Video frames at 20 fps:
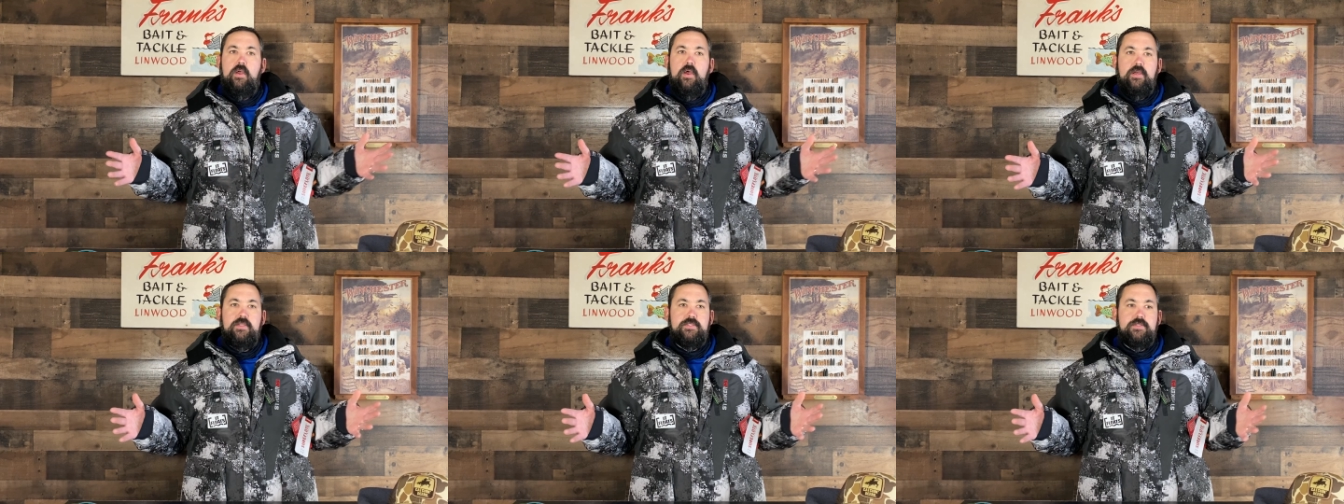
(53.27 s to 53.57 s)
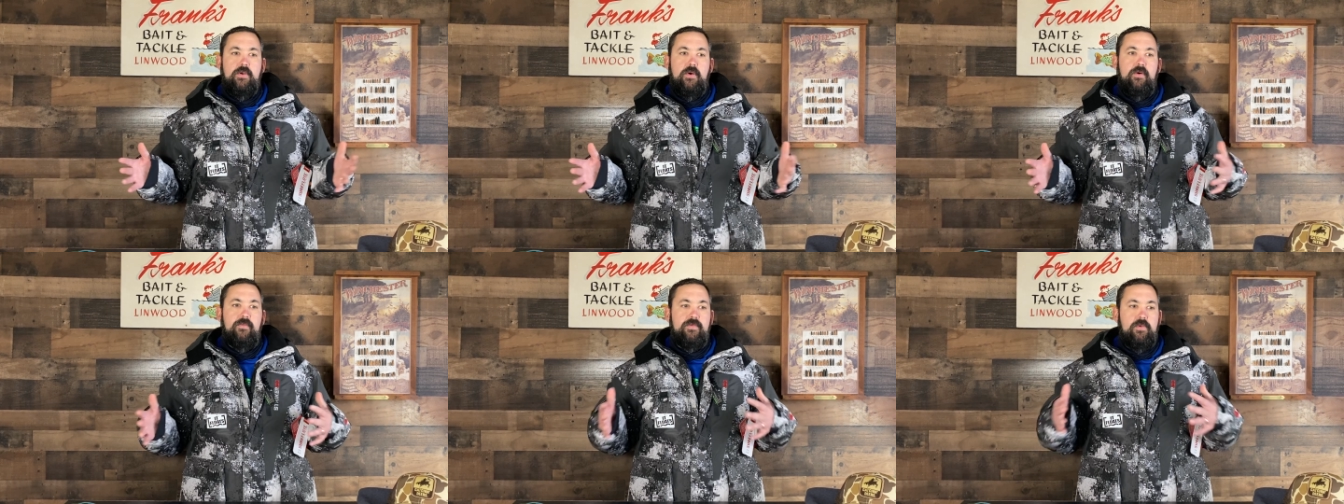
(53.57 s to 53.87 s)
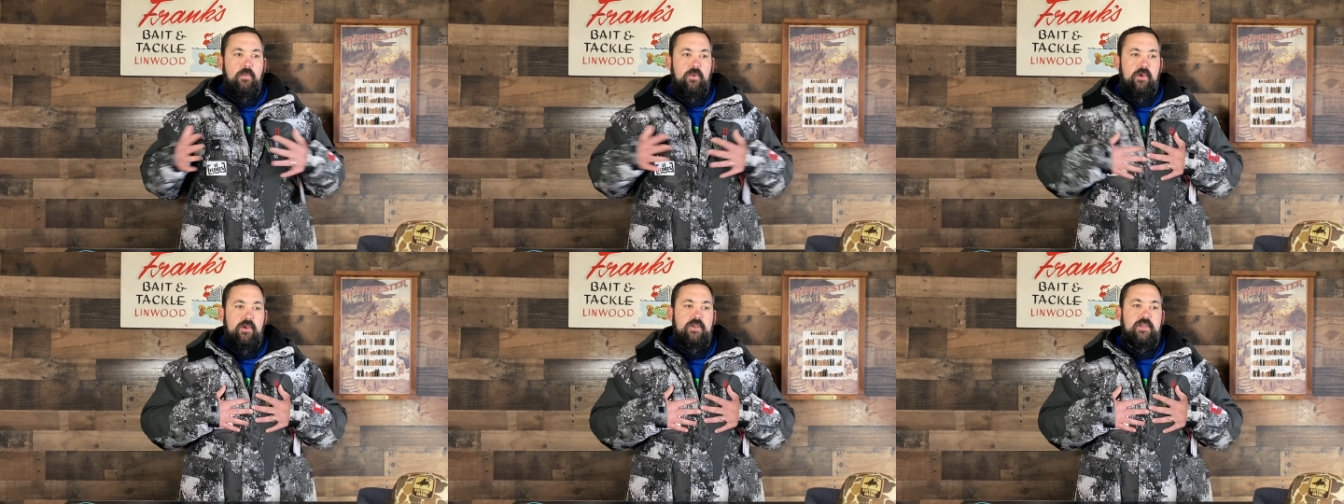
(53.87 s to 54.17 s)
So if you're
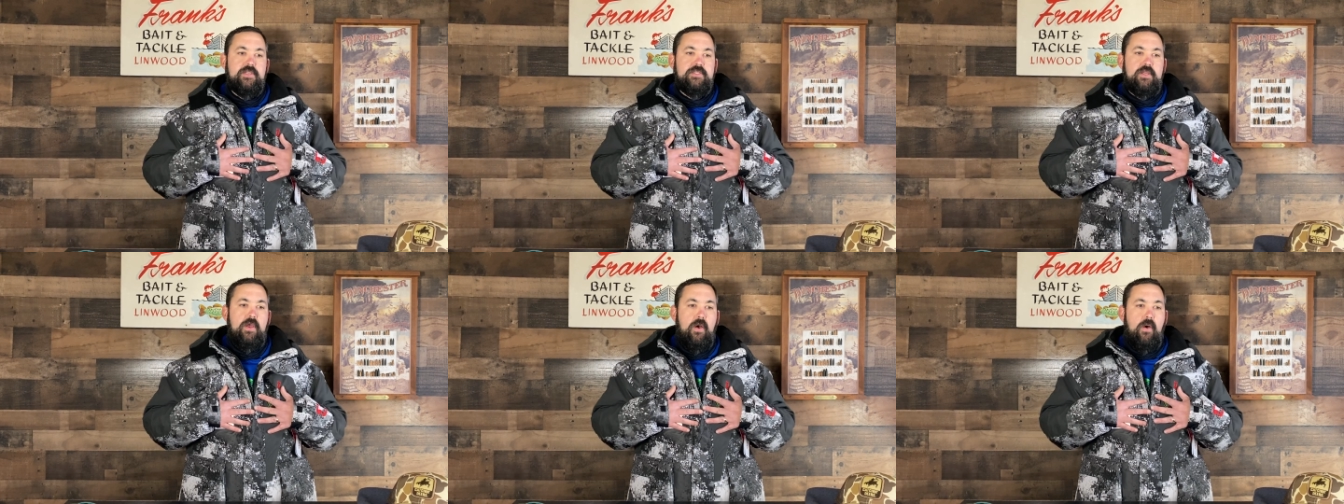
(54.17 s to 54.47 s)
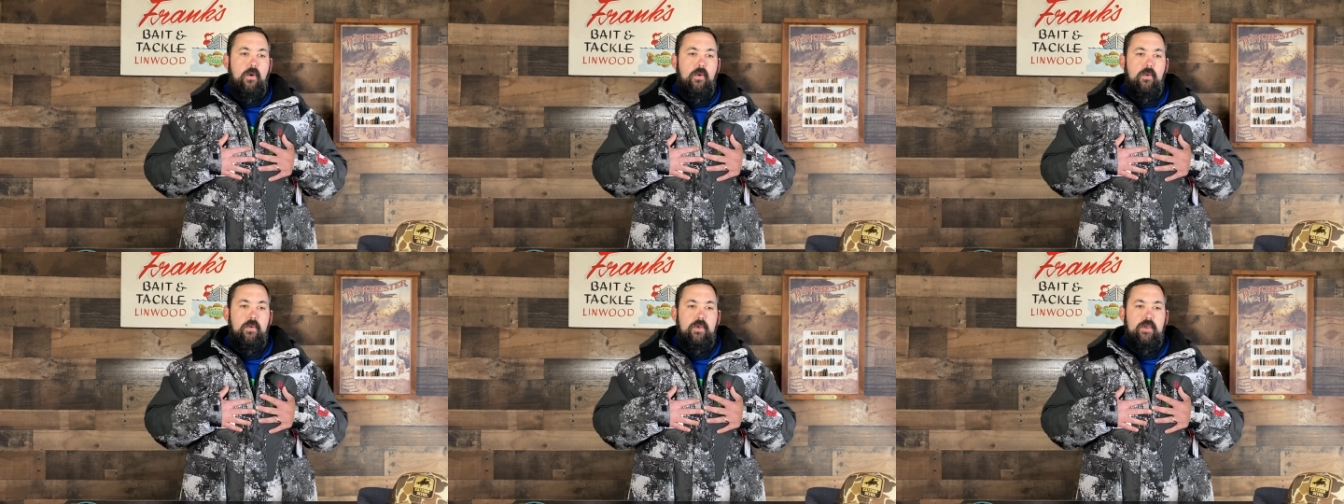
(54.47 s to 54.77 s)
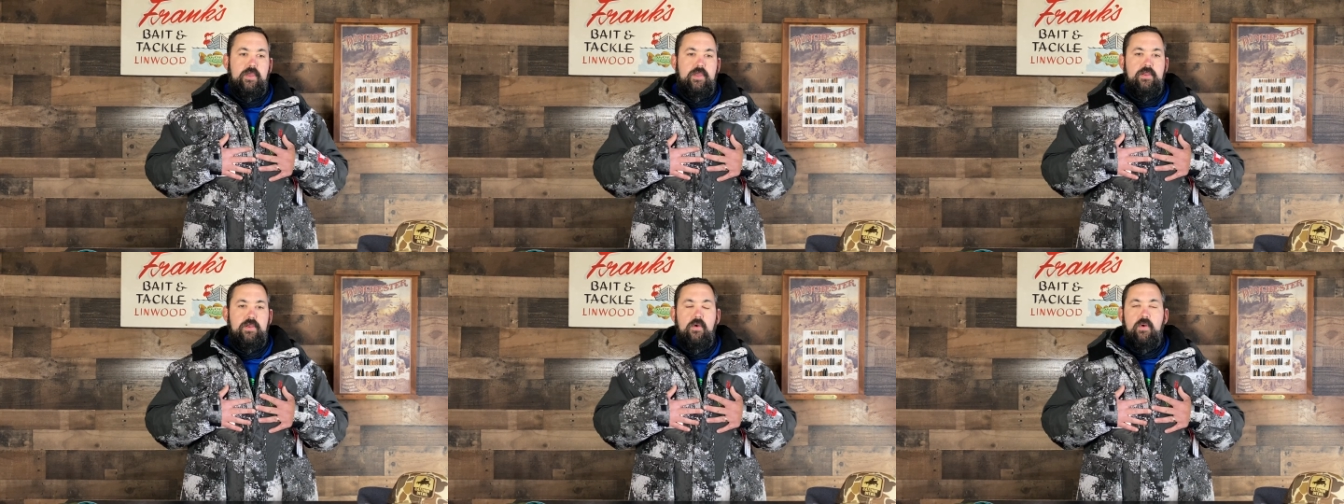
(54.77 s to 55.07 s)
wearing this out,
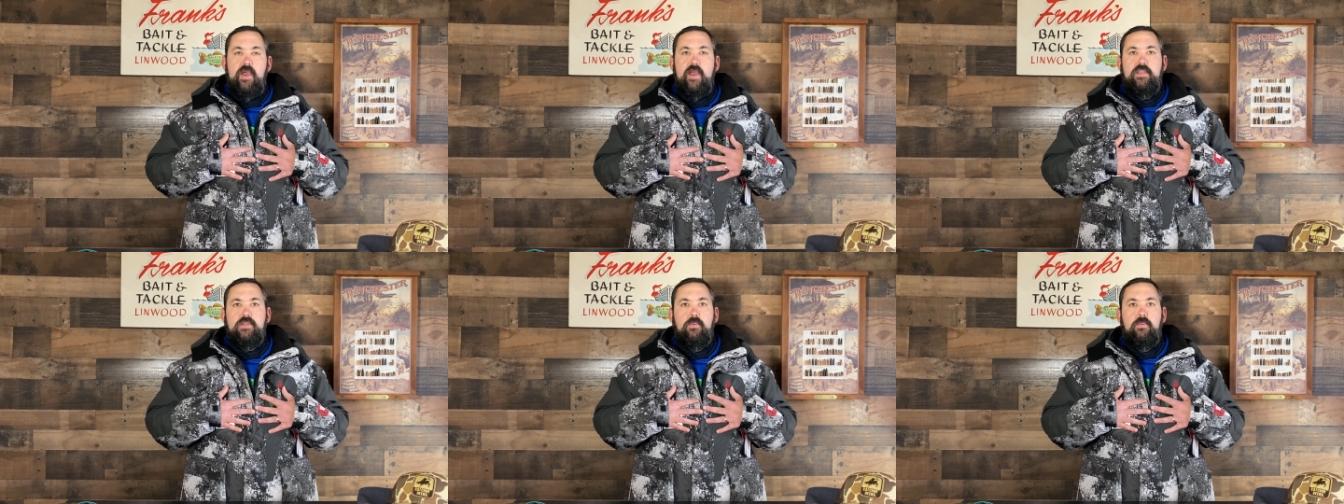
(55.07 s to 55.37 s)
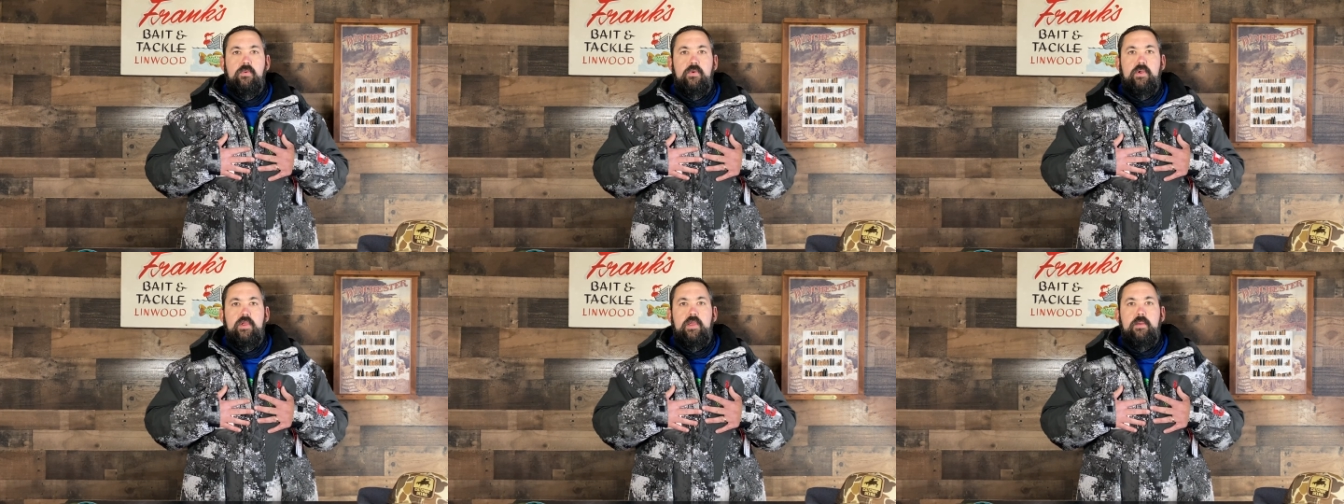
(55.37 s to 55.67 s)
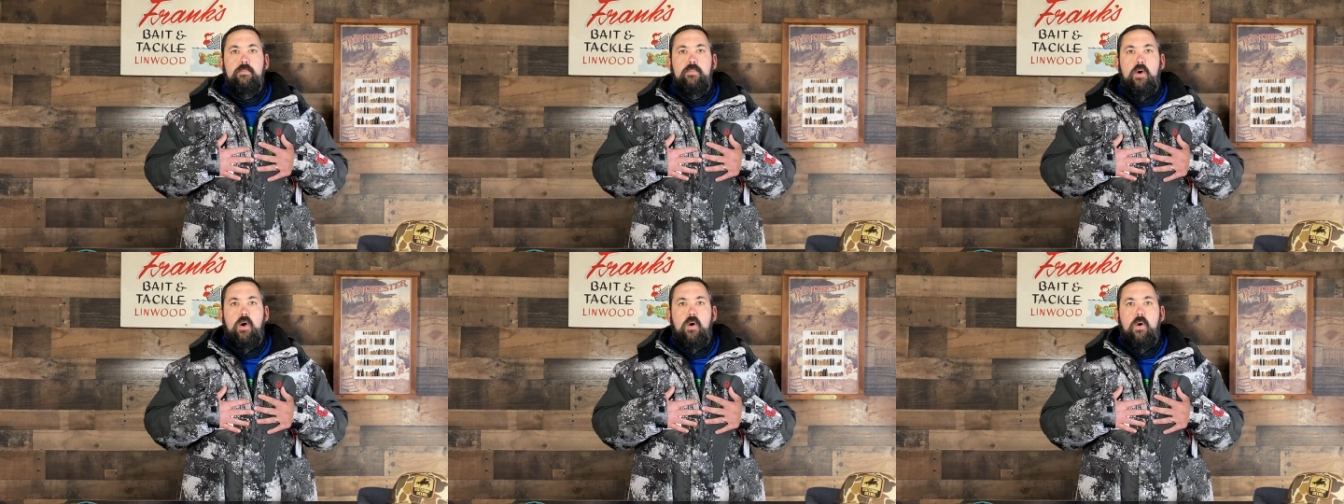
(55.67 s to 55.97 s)
you don't have to worry
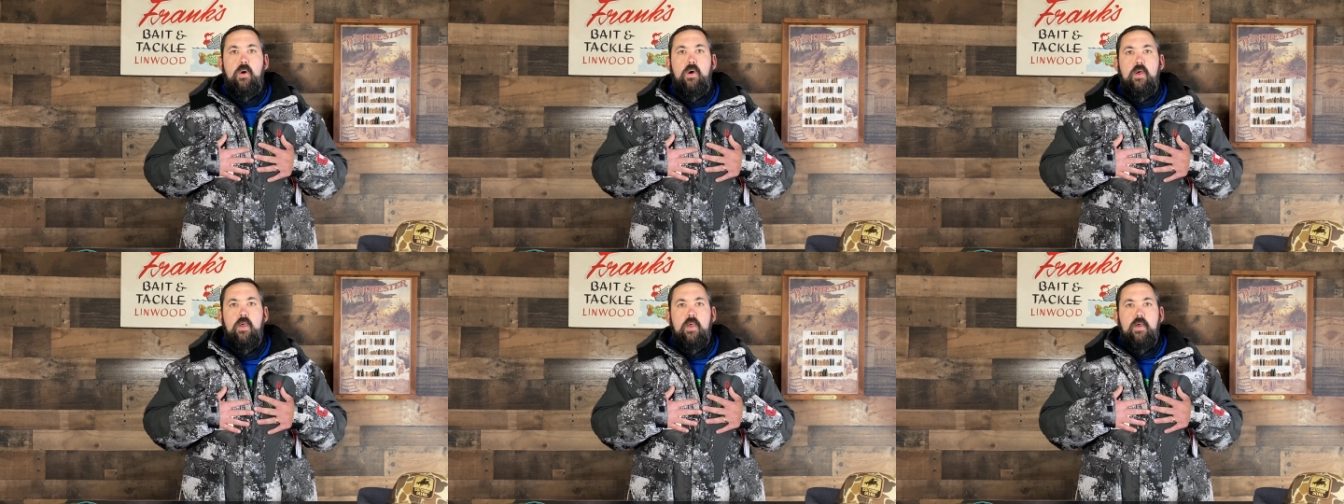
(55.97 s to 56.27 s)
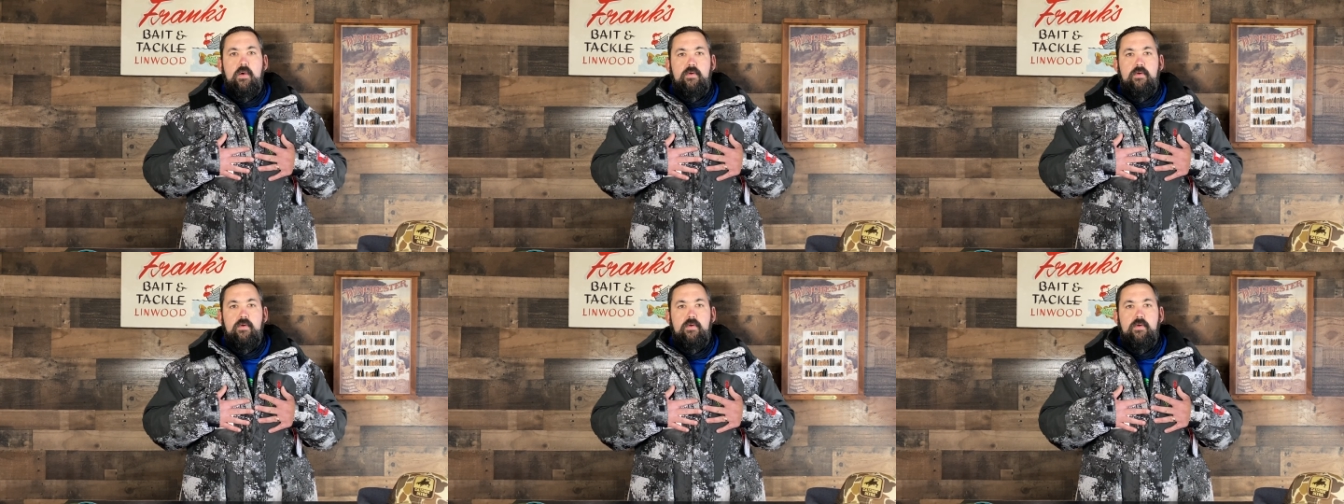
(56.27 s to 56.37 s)
about